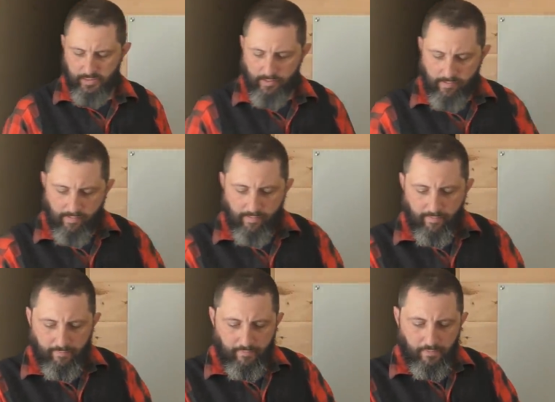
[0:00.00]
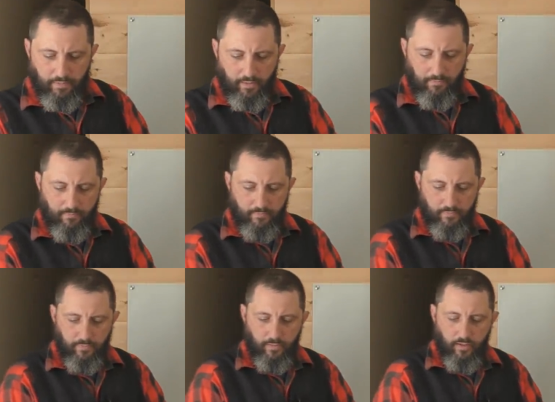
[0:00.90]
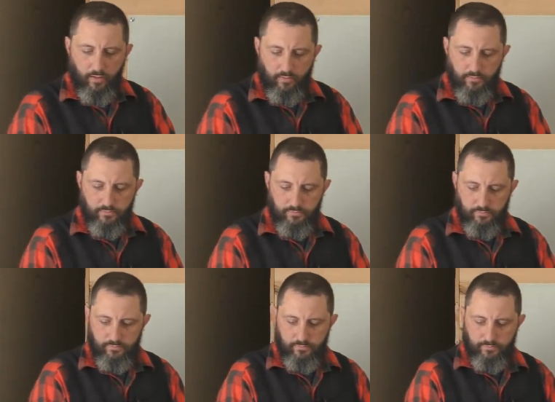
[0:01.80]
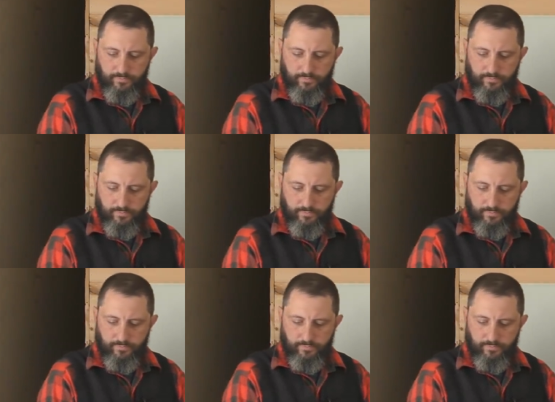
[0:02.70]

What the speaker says: (no one is talking)